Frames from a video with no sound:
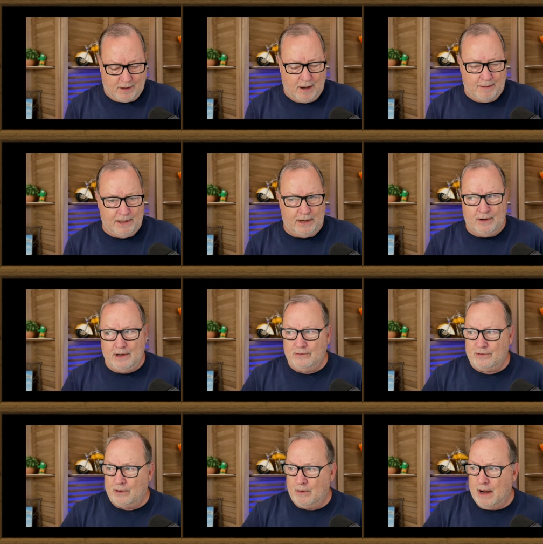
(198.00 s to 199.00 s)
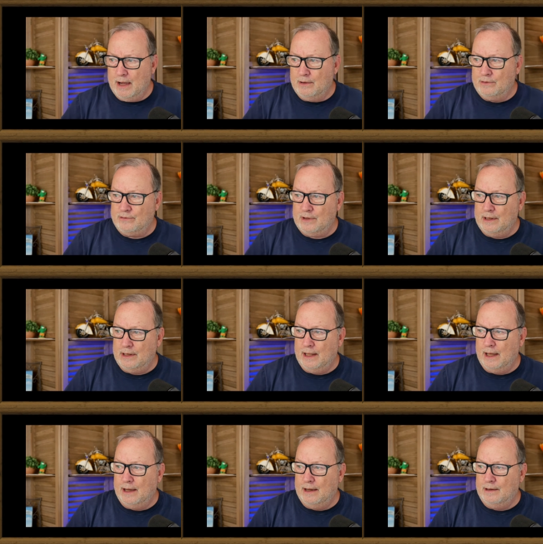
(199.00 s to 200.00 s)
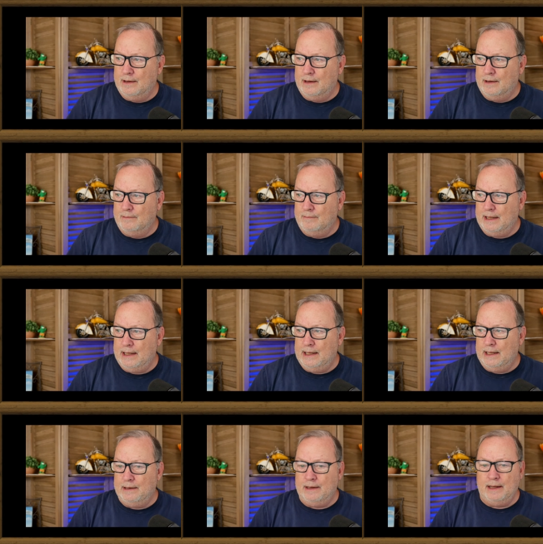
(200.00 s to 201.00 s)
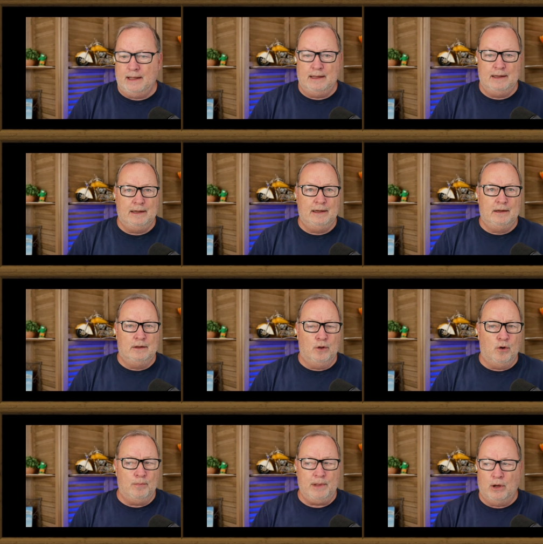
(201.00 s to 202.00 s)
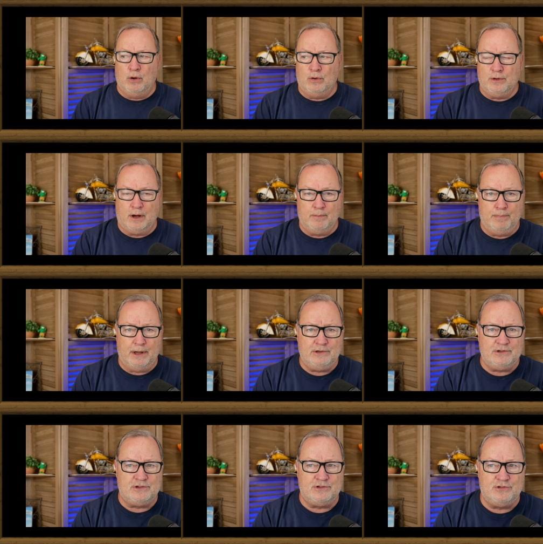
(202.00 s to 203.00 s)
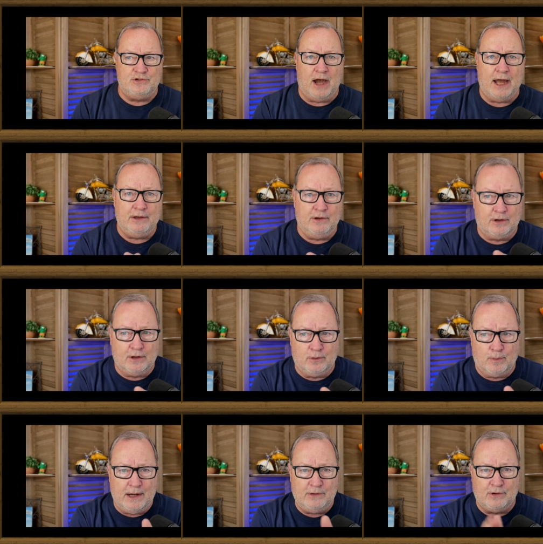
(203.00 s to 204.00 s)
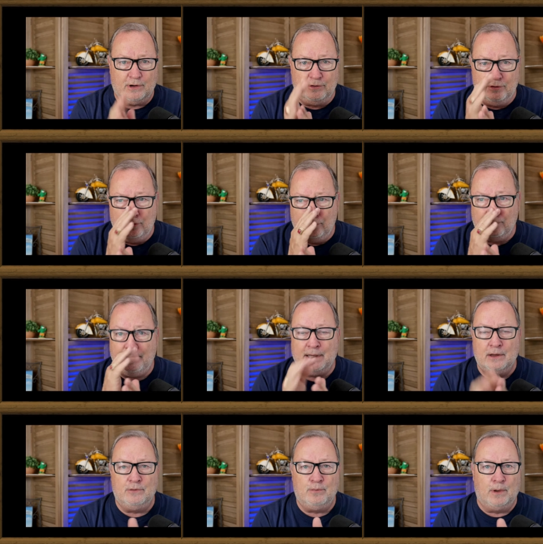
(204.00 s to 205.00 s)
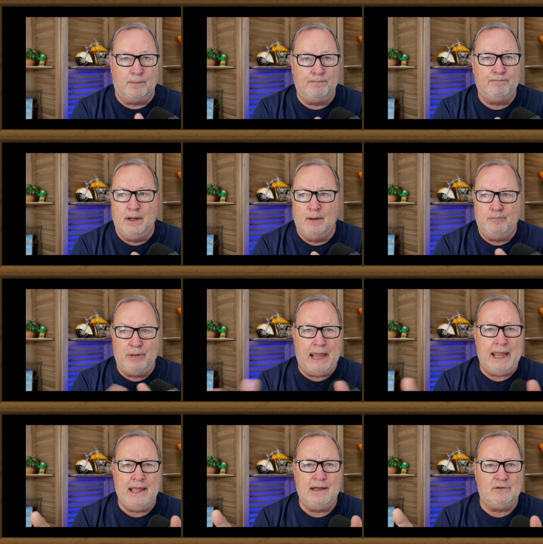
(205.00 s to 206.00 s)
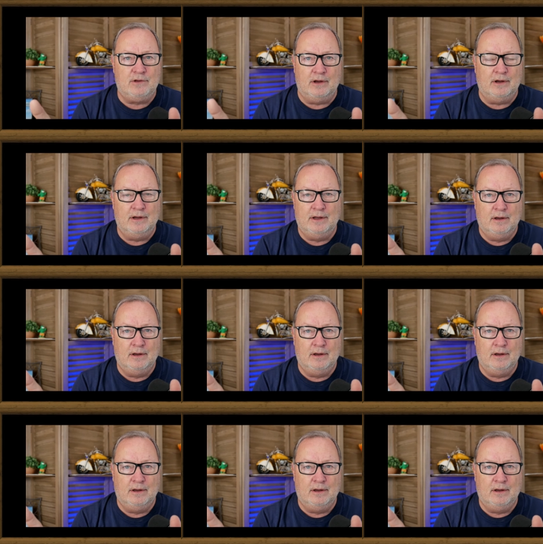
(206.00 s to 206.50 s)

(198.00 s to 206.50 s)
common areas, the grounds, and uh, um, and then lo and behold, our budget shot. You're going to raise our dues because we're paying to